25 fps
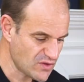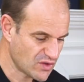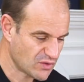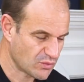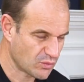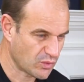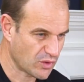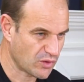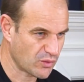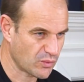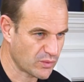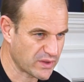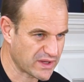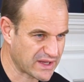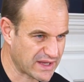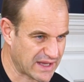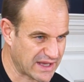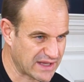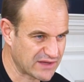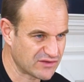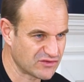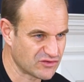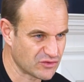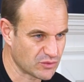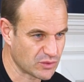What we
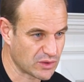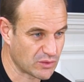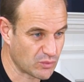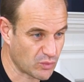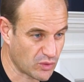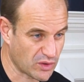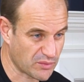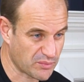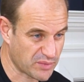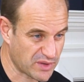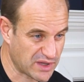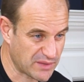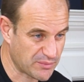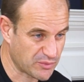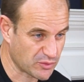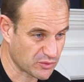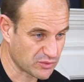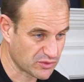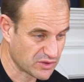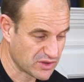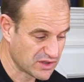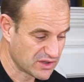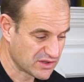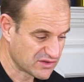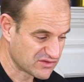can do and what people
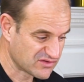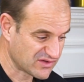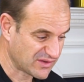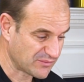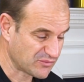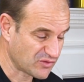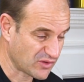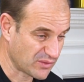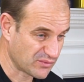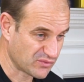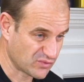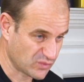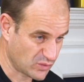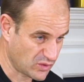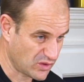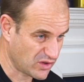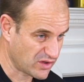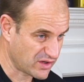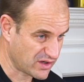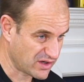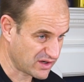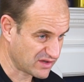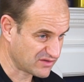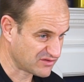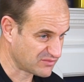sometimes
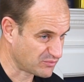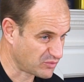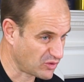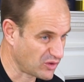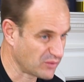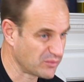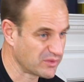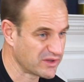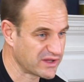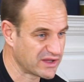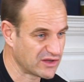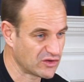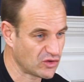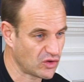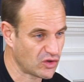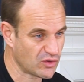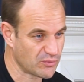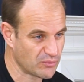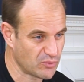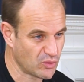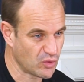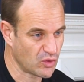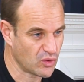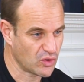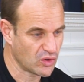want, and it's probably a lot
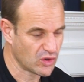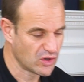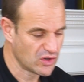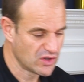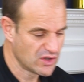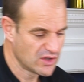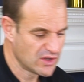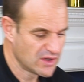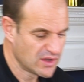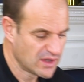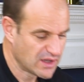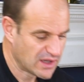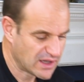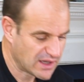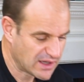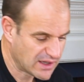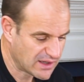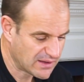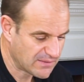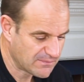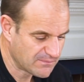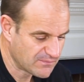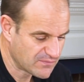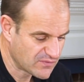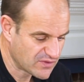more
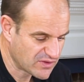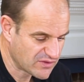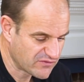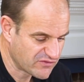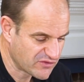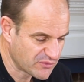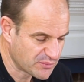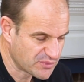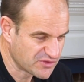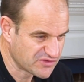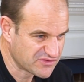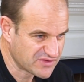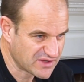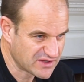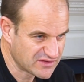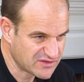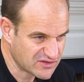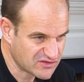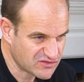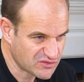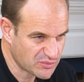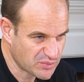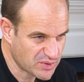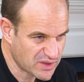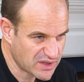um, of a
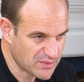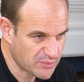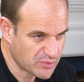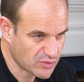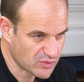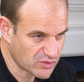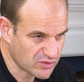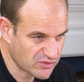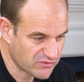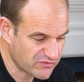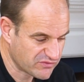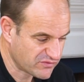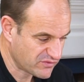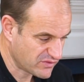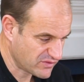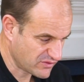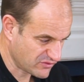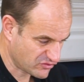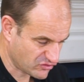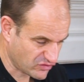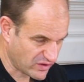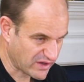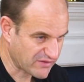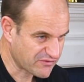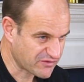percentage of people of the
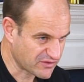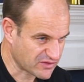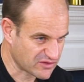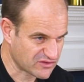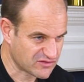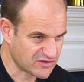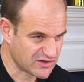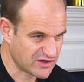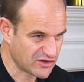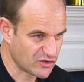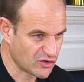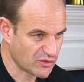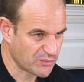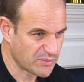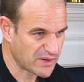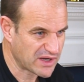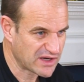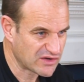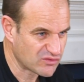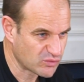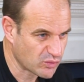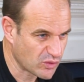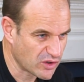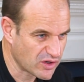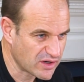traffic that's hitting your
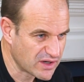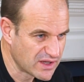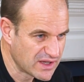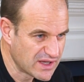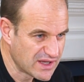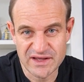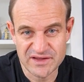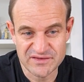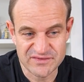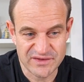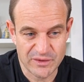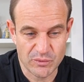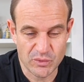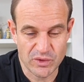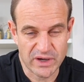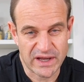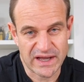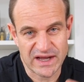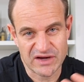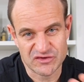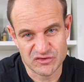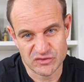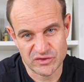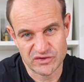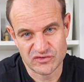page want is they want
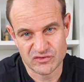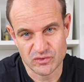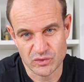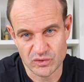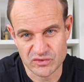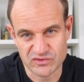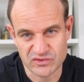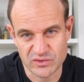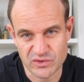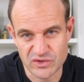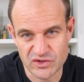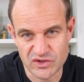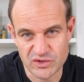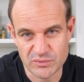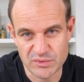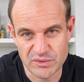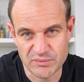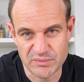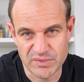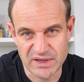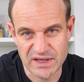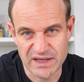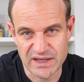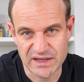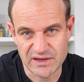to actually talk to a
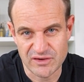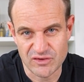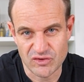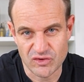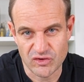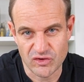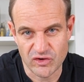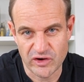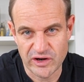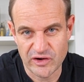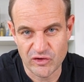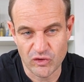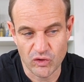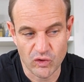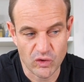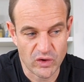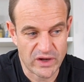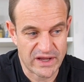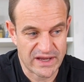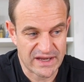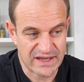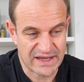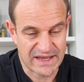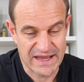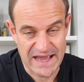human being, all right,
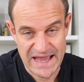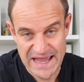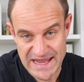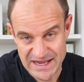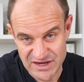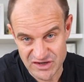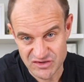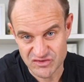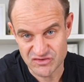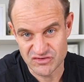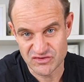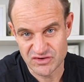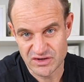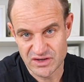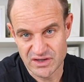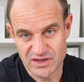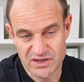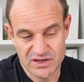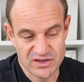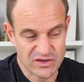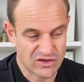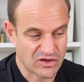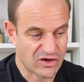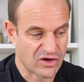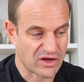or engage.
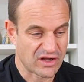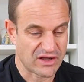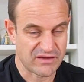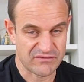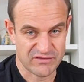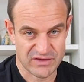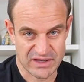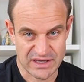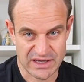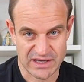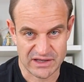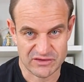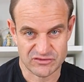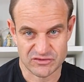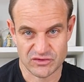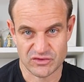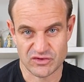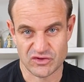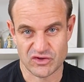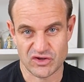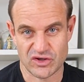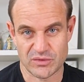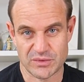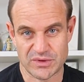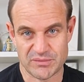You know, if you can't do
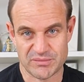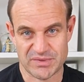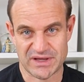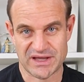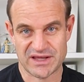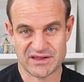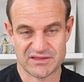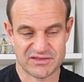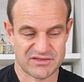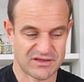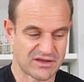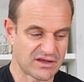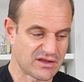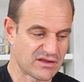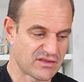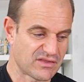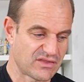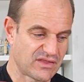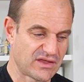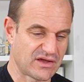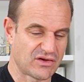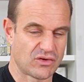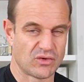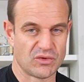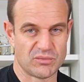the human being
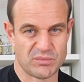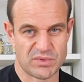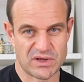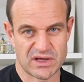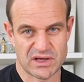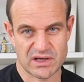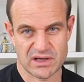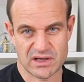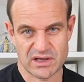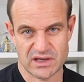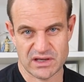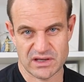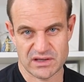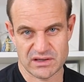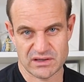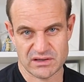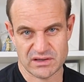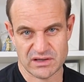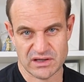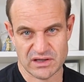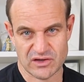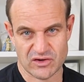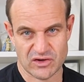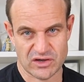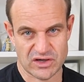thing, there could be a,
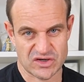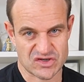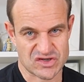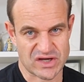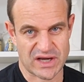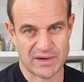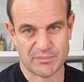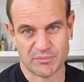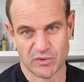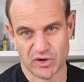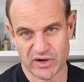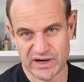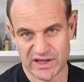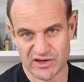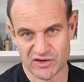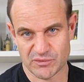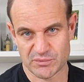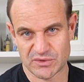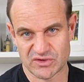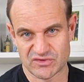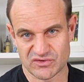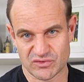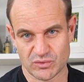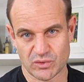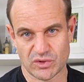a, a kind of chatbot
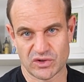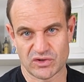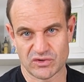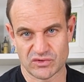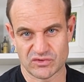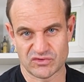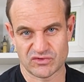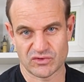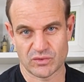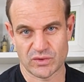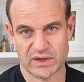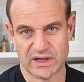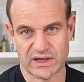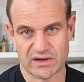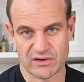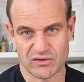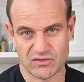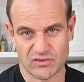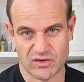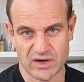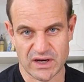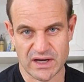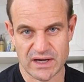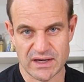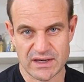element to what you're doing,
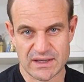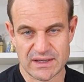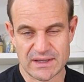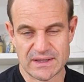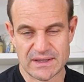right?